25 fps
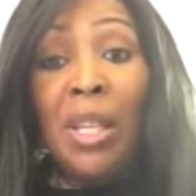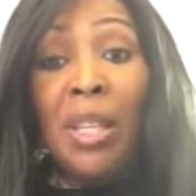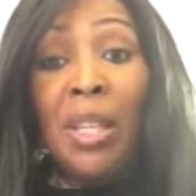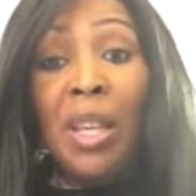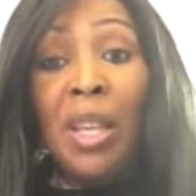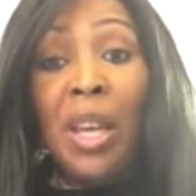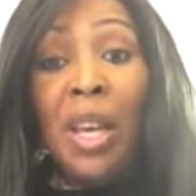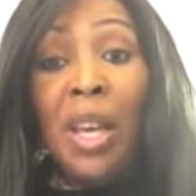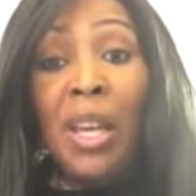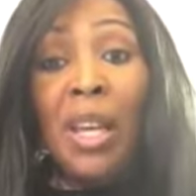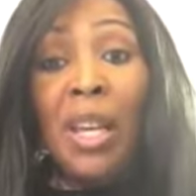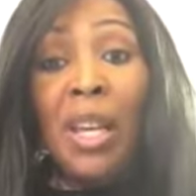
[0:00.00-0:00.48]

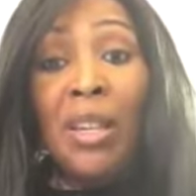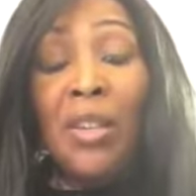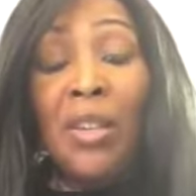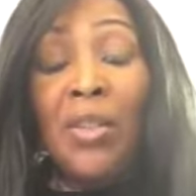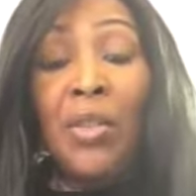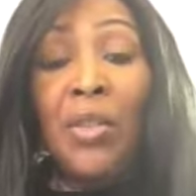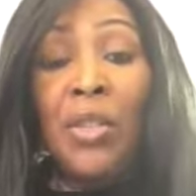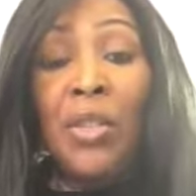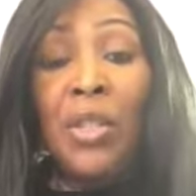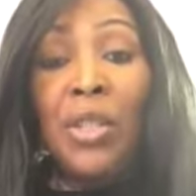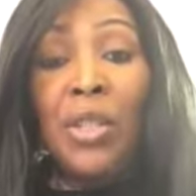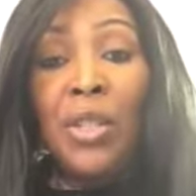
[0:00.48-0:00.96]
in that
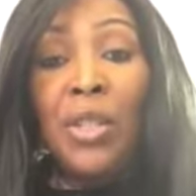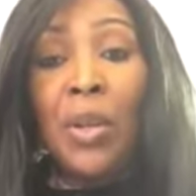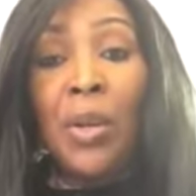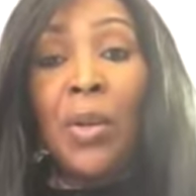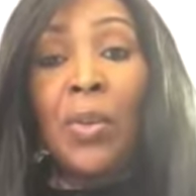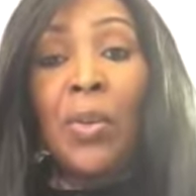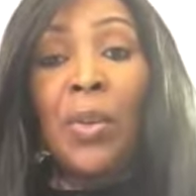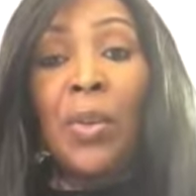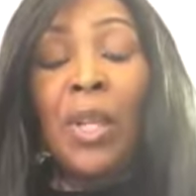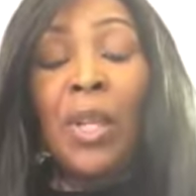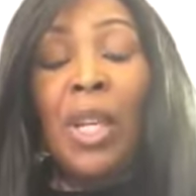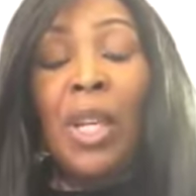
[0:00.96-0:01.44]
energy
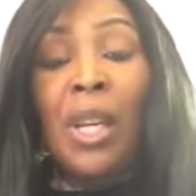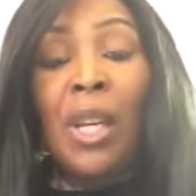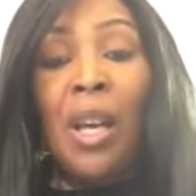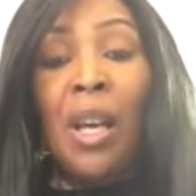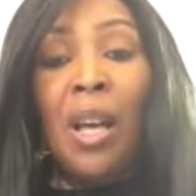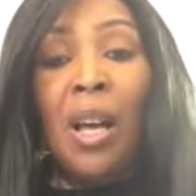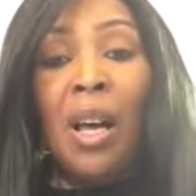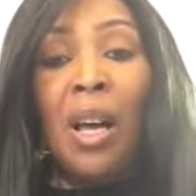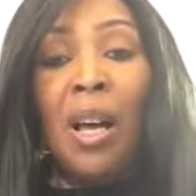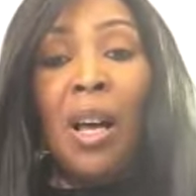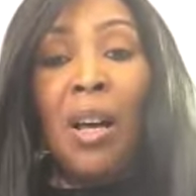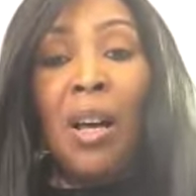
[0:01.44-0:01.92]
zone.
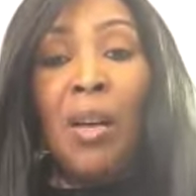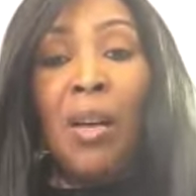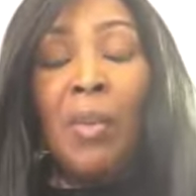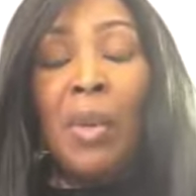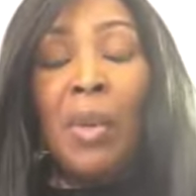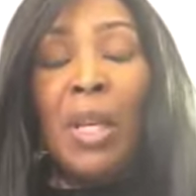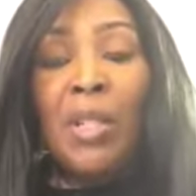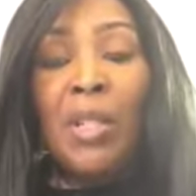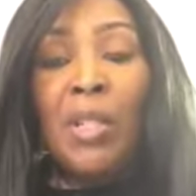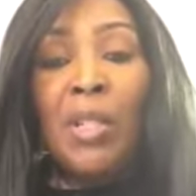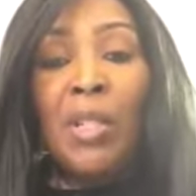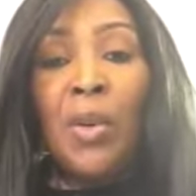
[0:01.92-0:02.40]

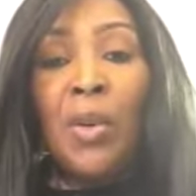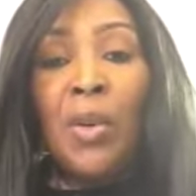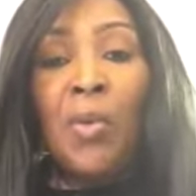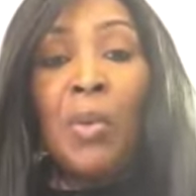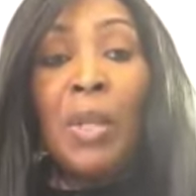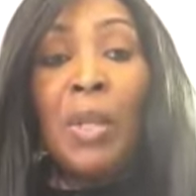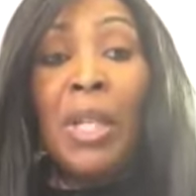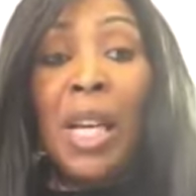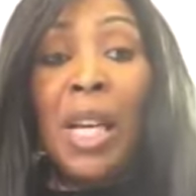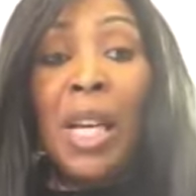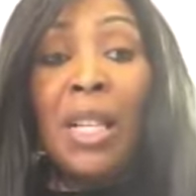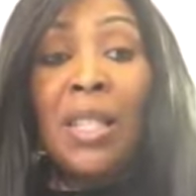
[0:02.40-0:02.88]
And so
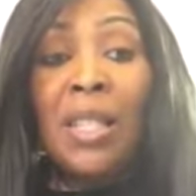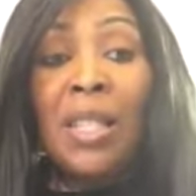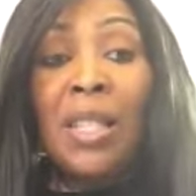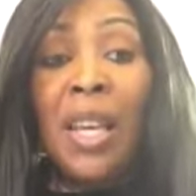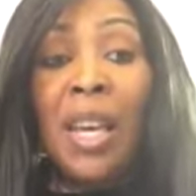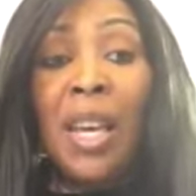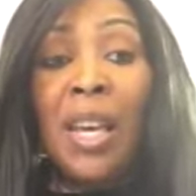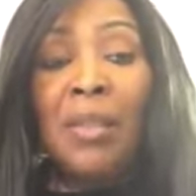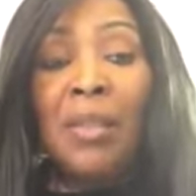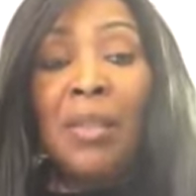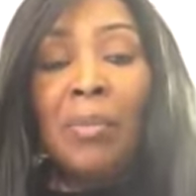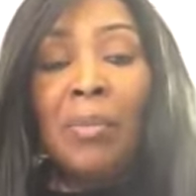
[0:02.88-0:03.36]
because of
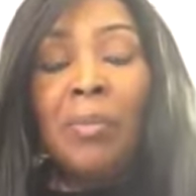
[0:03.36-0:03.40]
that